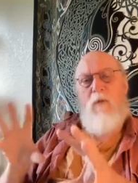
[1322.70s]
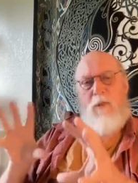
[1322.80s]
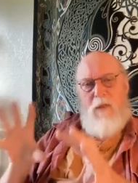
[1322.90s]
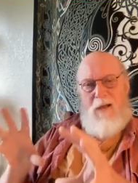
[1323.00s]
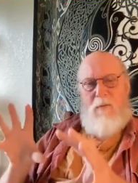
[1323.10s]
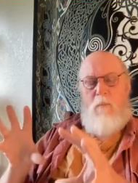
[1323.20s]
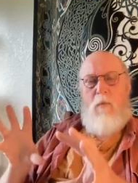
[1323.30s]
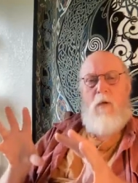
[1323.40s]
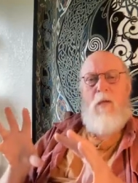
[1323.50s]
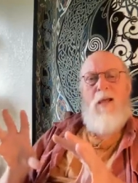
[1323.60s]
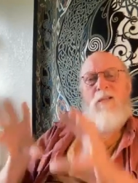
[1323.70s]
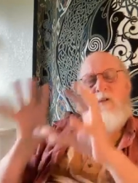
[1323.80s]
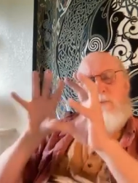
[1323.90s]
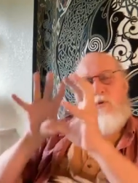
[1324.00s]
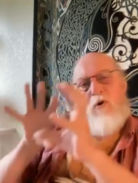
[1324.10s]
with them
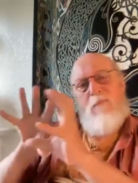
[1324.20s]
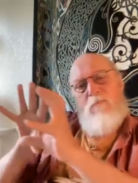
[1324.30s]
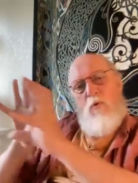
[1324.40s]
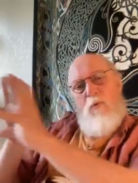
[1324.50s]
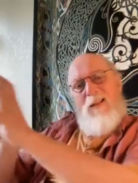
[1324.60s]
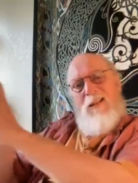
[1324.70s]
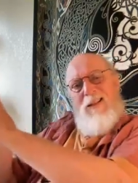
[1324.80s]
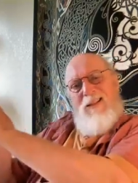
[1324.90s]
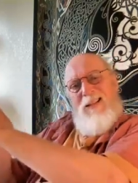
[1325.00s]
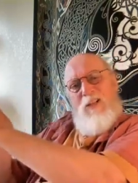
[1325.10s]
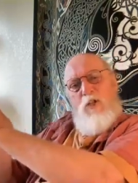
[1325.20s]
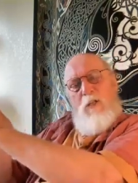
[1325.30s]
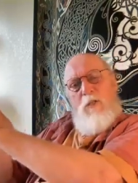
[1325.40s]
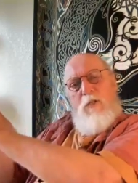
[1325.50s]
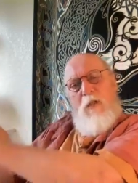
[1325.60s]
to put parental alienation
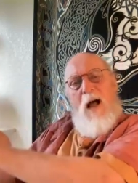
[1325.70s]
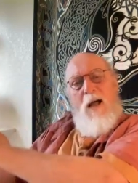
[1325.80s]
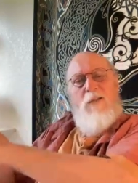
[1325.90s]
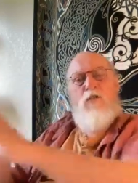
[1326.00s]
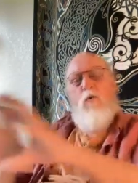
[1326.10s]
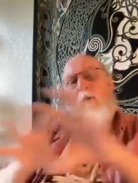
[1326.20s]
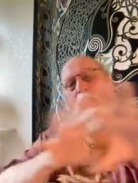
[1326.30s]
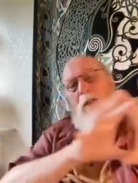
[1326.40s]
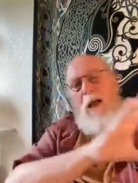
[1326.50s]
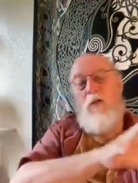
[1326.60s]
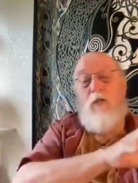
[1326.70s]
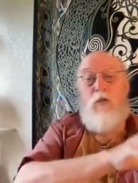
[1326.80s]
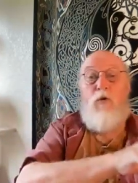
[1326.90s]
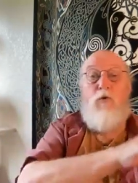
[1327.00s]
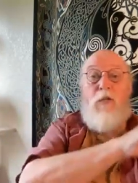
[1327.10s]
aside so we can actually
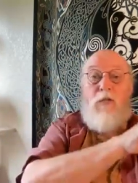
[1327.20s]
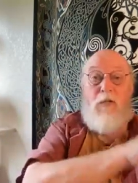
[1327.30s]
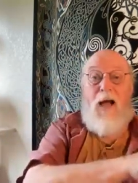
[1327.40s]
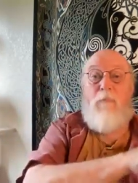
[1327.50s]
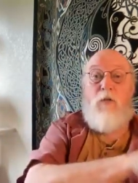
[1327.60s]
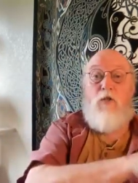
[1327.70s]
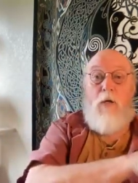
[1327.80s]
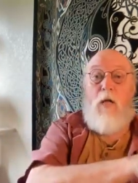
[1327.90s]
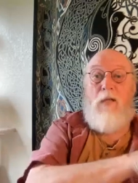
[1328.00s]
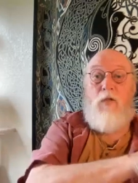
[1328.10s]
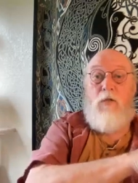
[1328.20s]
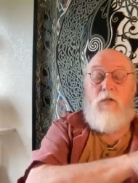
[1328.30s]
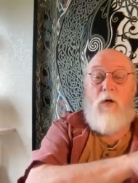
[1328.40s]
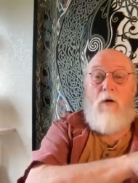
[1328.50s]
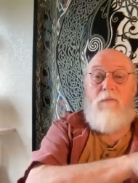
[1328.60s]
use established knowledge and
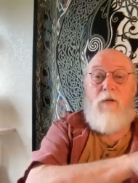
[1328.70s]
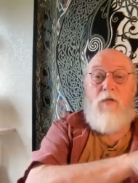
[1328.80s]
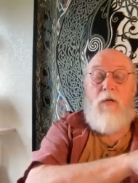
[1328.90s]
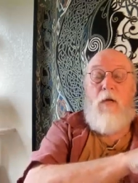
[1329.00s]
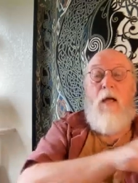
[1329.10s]
solve this.